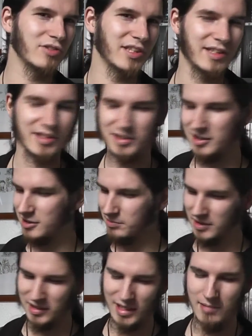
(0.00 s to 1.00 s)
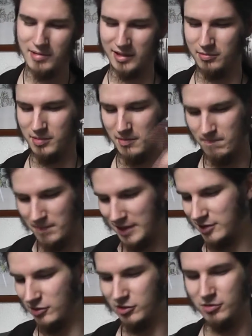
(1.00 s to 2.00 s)
It doesn't need to be gaming, it could be
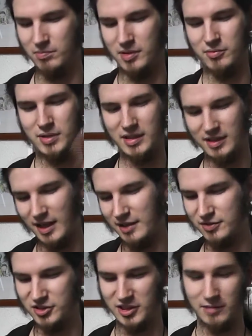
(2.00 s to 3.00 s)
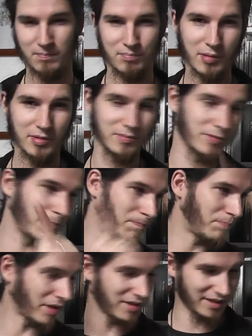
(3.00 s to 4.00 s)
metal, it could be real life shit, problems,
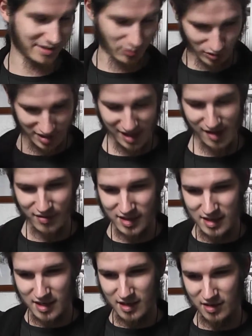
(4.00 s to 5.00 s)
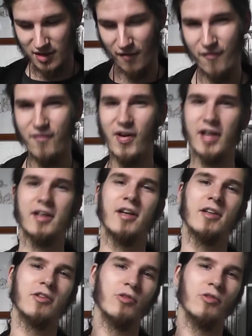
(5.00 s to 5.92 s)
politics, whatever the fuck you